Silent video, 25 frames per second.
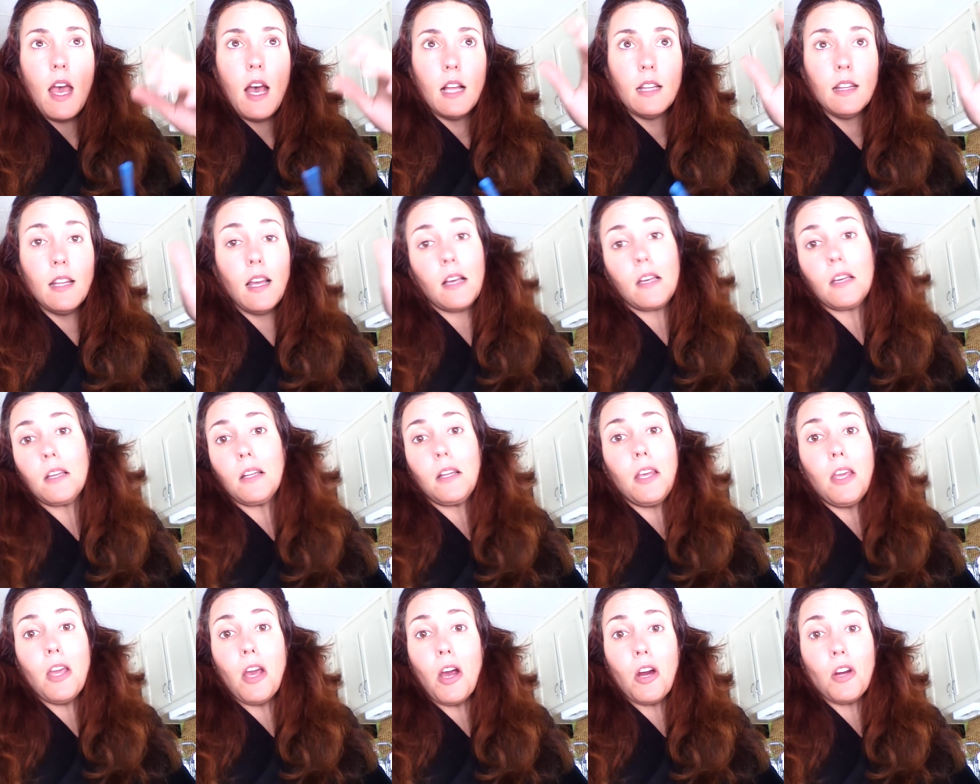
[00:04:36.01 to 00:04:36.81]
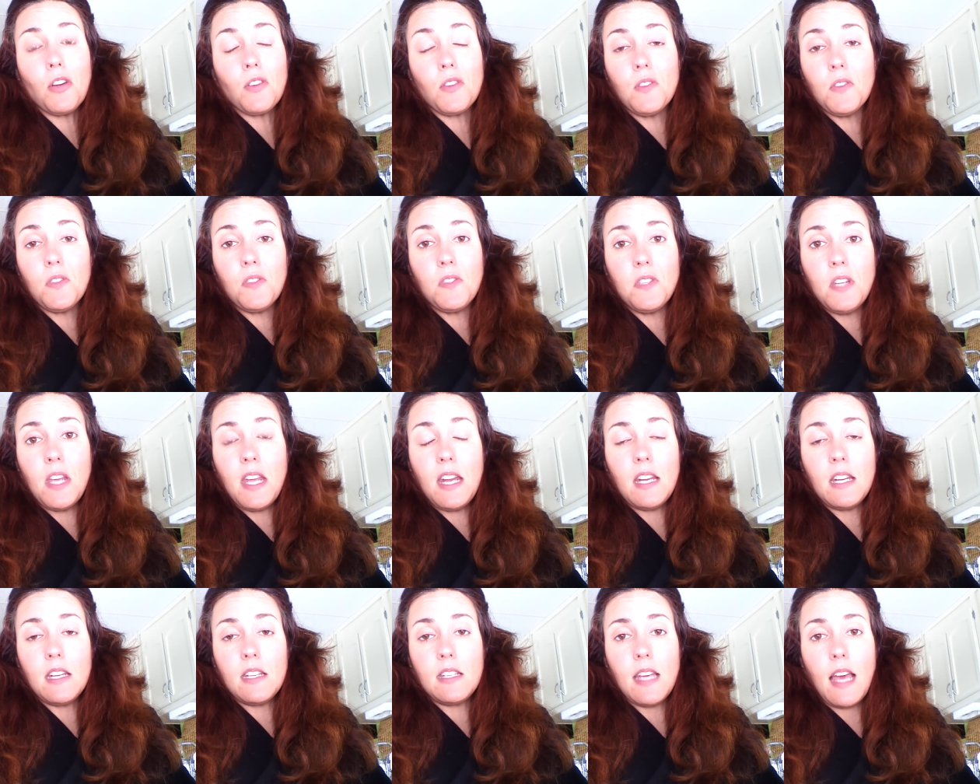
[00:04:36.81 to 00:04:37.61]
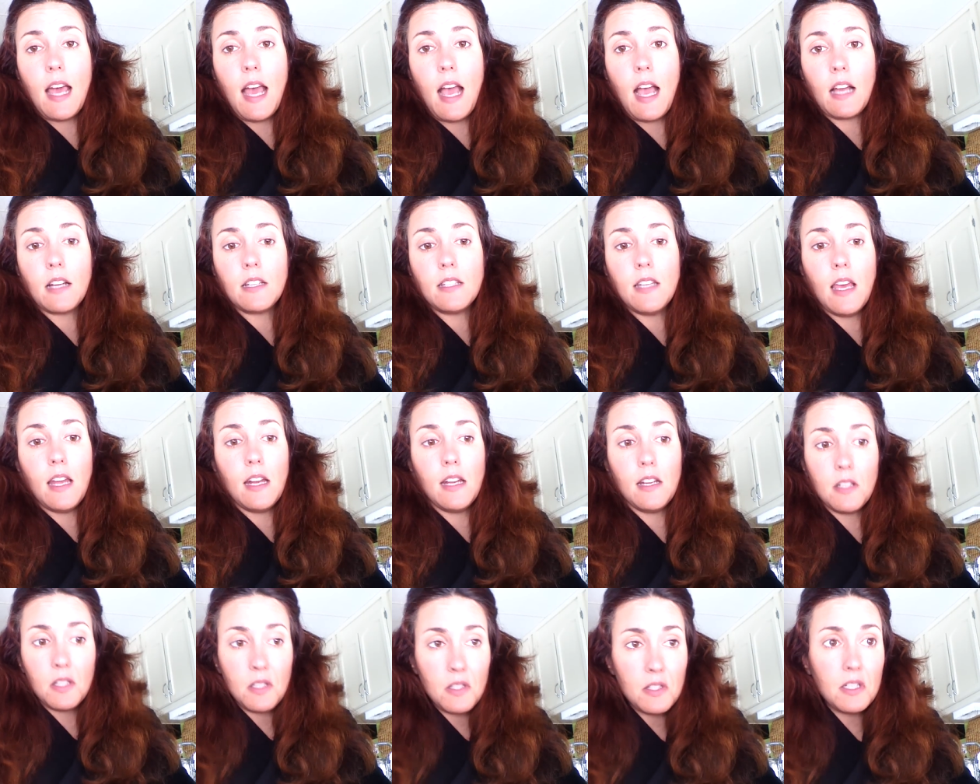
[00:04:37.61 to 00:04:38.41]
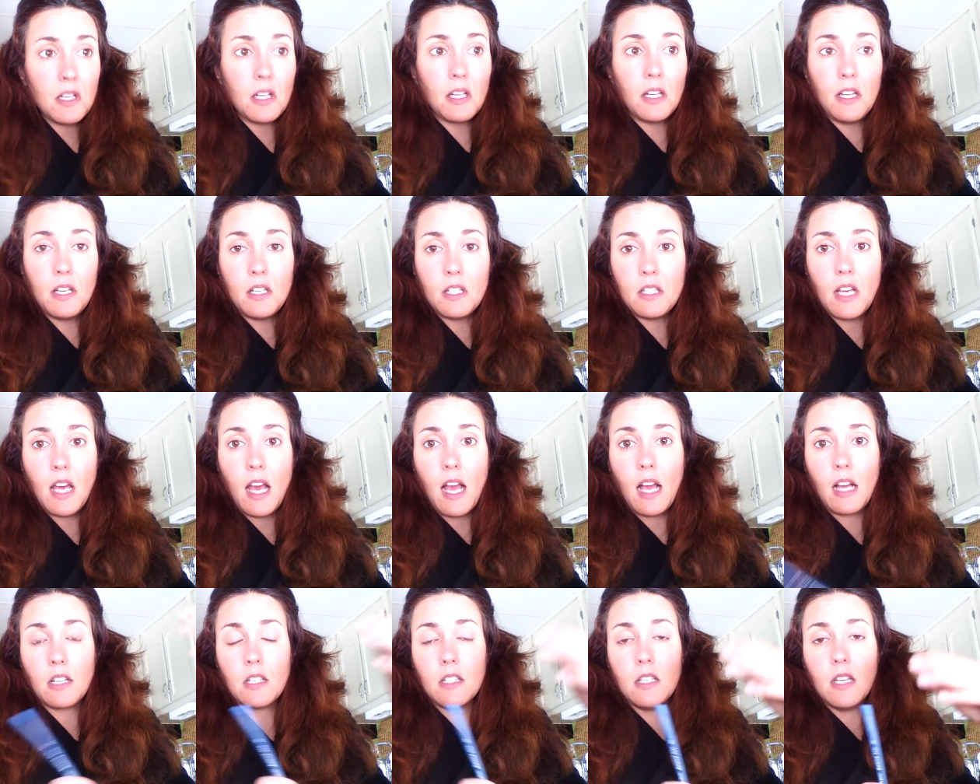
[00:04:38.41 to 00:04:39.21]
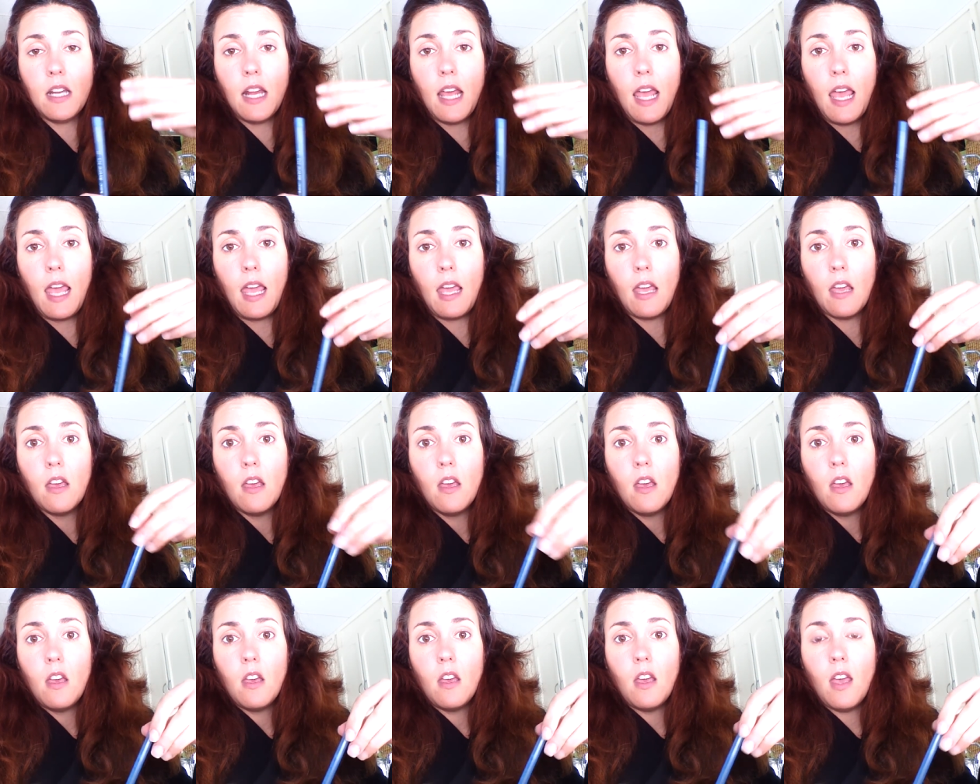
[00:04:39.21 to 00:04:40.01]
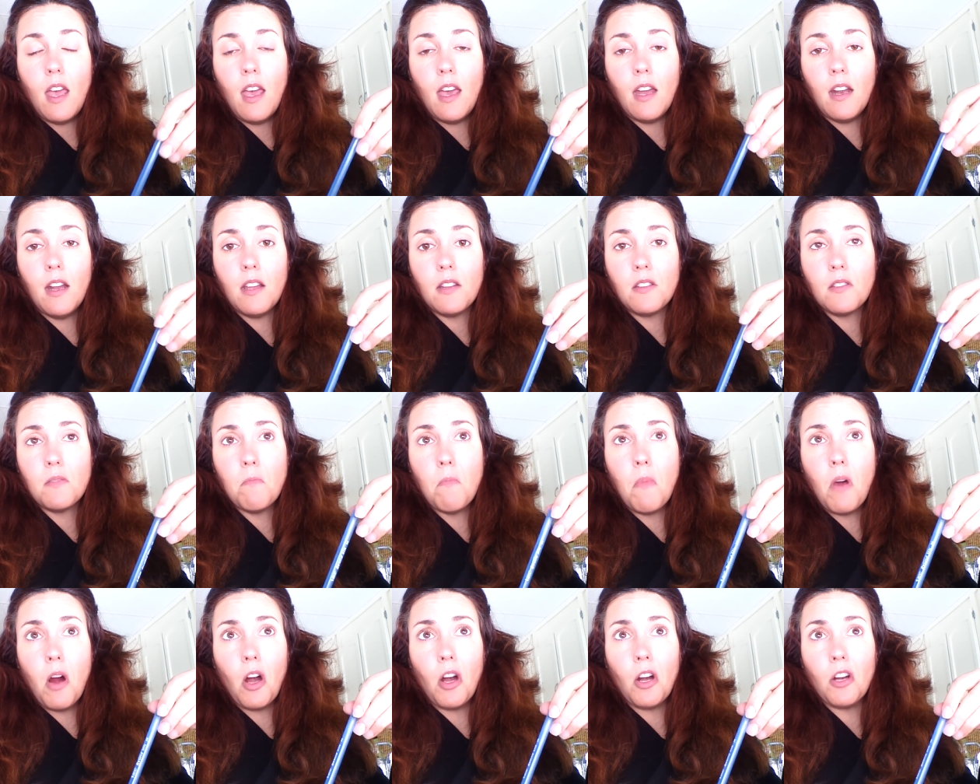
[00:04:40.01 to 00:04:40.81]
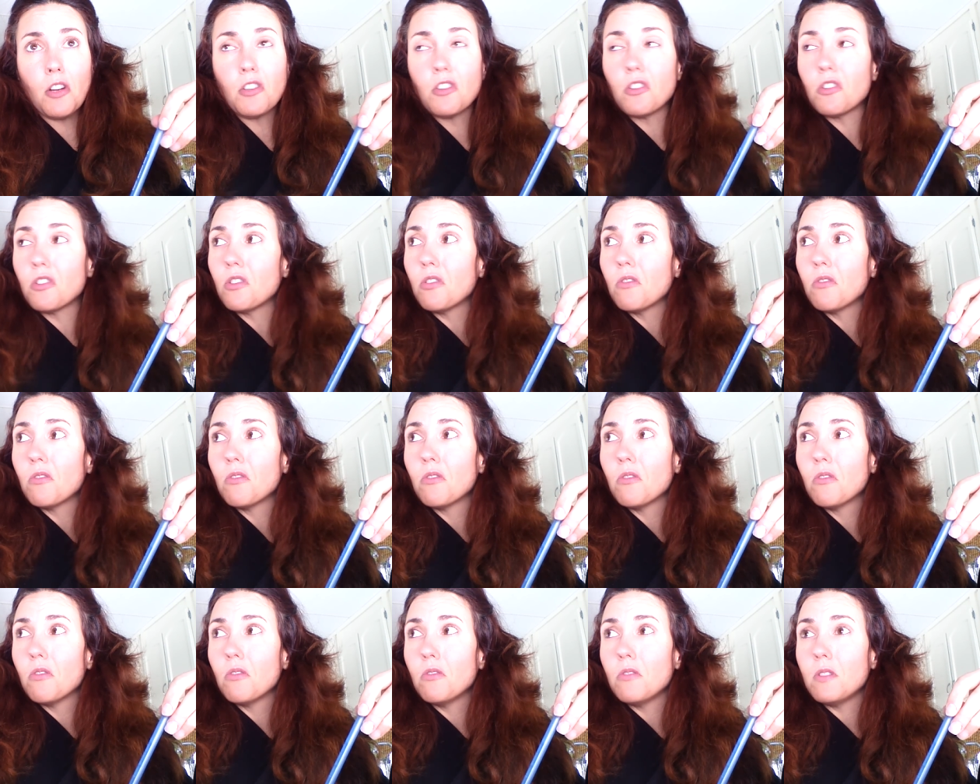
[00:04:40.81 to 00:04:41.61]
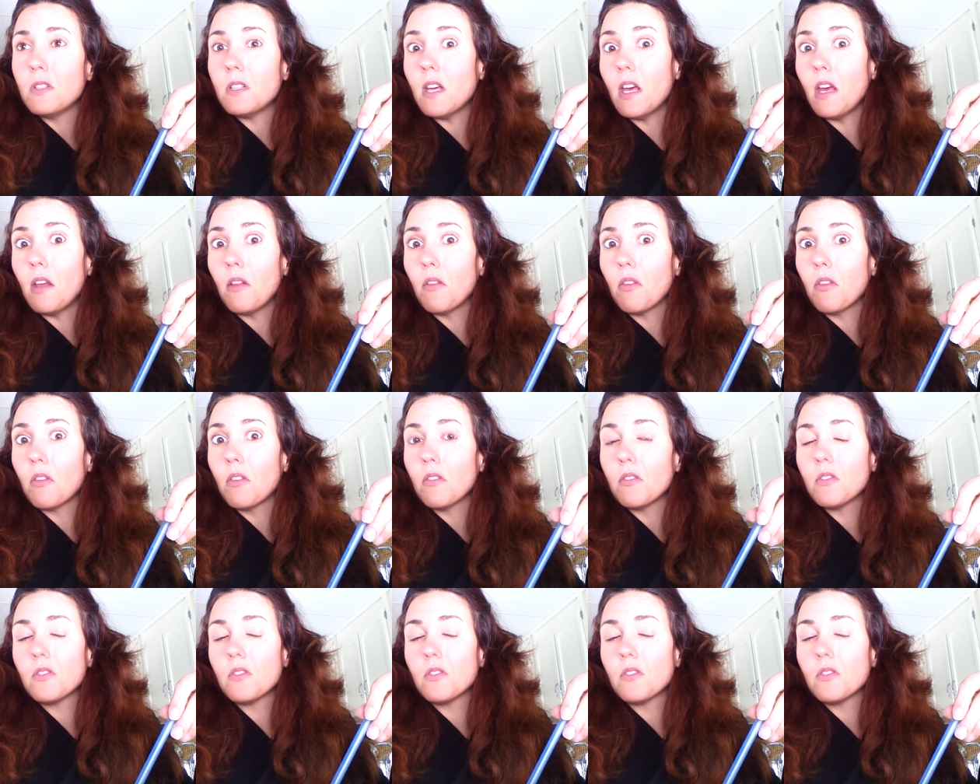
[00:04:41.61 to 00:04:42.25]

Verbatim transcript: Luckily, ours has stayed intact and it's still intact today, and it's March 10th.